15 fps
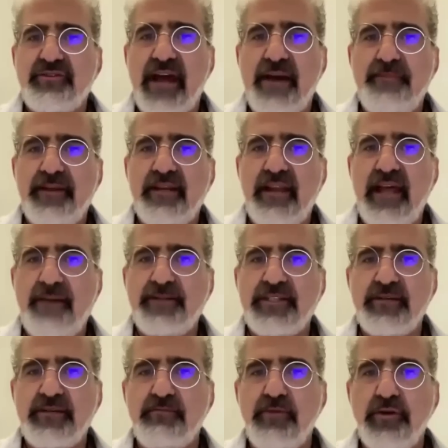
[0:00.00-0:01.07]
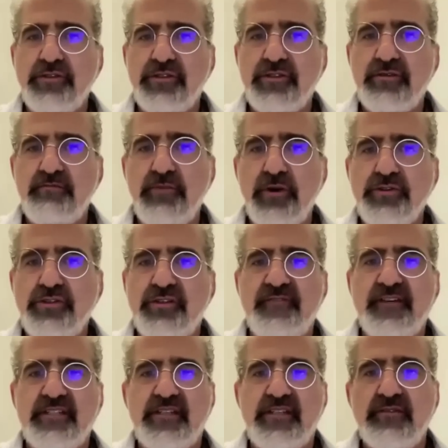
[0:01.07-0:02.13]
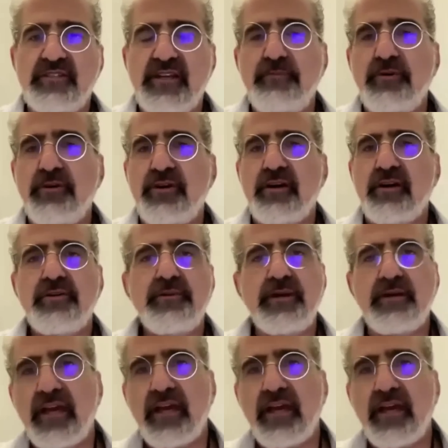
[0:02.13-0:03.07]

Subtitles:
trap, and it happened to most of us at some point in our career.